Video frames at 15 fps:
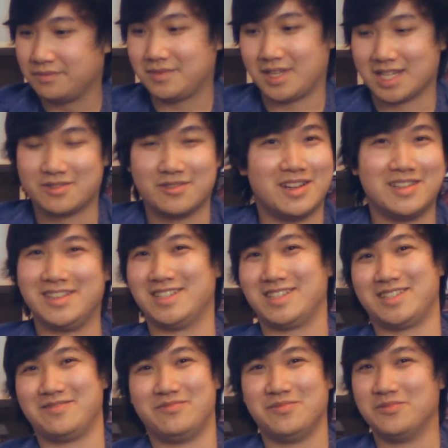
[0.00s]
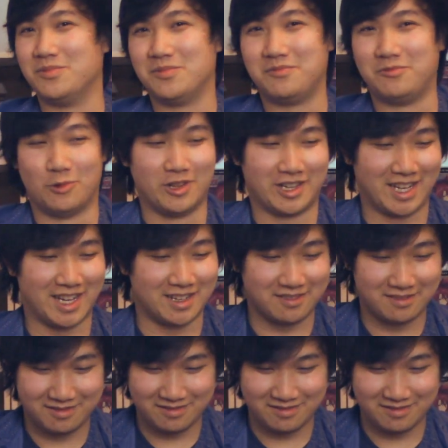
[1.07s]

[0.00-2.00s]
guess what? You just roll again.